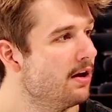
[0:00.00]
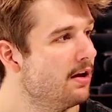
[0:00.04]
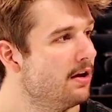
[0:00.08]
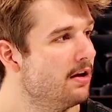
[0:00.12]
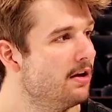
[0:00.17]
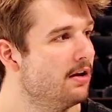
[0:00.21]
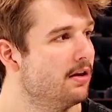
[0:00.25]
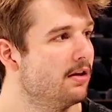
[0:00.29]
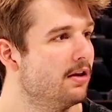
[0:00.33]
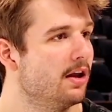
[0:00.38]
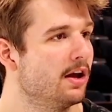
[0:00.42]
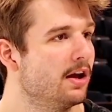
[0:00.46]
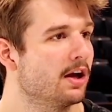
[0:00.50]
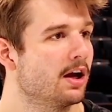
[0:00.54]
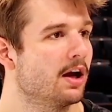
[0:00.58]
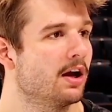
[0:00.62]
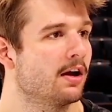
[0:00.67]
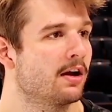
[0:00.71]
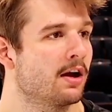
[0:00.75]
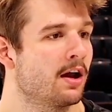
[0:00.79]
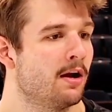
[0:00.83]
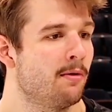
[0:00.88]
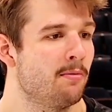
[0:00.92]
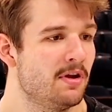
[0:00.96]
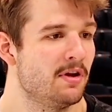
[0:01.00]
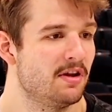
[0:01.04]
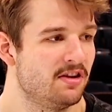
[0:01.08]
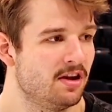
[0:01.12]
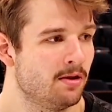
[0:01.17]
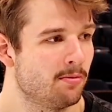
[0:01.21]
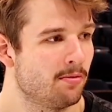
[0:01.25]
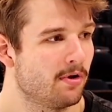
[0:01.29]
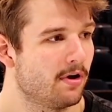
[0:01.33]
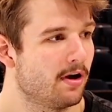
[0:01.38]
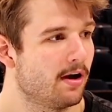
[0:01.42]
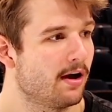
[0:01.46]
Right. Like I kind of made the
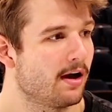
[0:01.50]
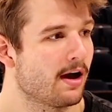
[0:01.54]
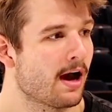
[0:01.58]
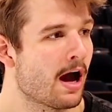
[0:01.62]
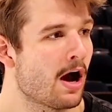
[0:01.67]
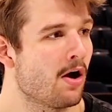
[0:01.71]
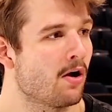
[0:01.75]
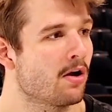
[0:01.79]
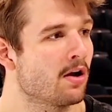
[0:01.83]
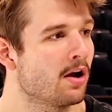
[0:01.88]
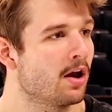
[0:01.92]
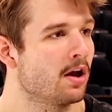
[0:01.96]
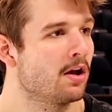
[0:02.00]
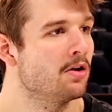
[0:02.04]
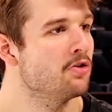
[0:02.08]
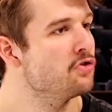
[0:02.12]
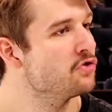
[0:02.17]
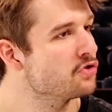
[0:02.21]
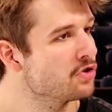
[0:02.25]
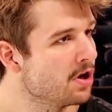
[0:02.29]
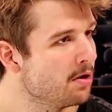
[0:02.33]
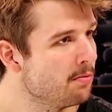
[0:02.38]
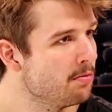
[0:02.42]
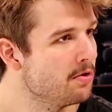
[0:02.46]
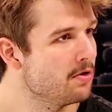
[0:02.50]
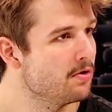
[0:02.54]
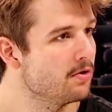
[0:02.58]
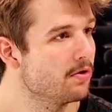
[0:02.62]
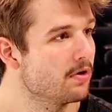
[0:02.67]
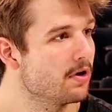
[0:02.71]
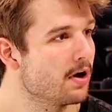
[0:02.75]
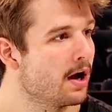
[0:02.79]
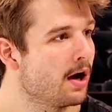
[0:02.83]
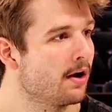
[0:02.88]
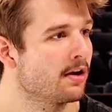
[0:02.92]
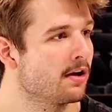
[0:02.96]
team, but how can I contribute?
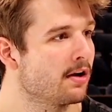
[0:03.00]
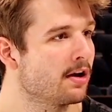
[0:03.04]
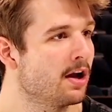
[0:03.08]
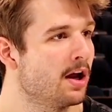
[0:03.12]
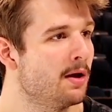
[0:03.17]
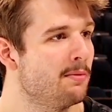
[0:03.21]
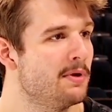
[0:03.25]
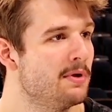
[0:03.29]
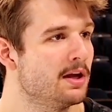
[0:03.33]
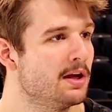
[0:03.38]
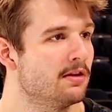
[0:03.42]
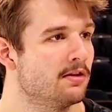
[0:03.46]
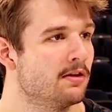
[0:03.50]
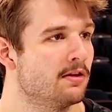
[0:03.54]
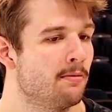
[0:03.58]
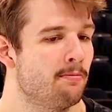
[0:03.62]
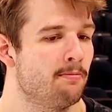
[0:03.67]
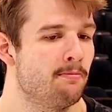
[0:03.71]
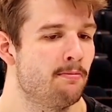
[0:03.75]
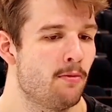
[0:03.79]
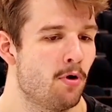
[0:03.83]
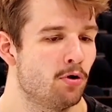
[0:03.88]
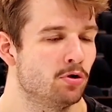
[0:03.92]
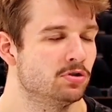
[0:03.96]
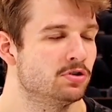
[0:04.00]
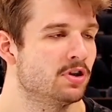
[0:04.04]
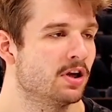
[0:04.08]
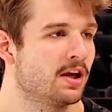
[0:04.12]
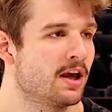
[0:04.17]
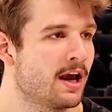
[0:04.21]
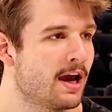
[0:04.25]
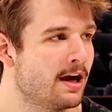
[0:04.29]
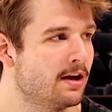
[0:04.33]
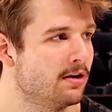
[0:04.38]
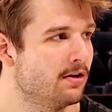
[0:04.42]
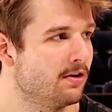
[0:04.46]
How can I make the most I
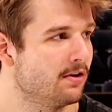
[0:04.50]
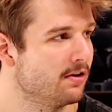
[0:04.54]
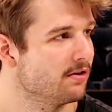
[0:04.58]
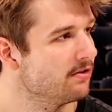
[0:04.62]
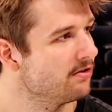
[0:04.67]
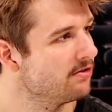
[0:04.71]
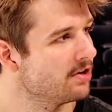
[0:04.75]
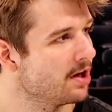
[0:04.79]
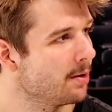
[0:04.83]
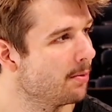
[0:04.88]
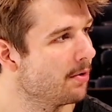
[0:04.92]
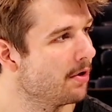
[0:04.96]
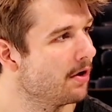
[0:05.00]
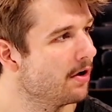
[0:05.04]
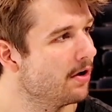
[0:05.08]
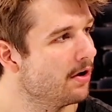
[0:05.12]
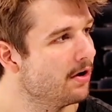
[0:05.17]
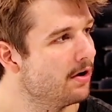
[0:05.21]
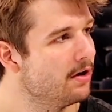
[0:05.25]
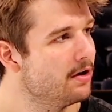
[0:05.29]
can out of this summer?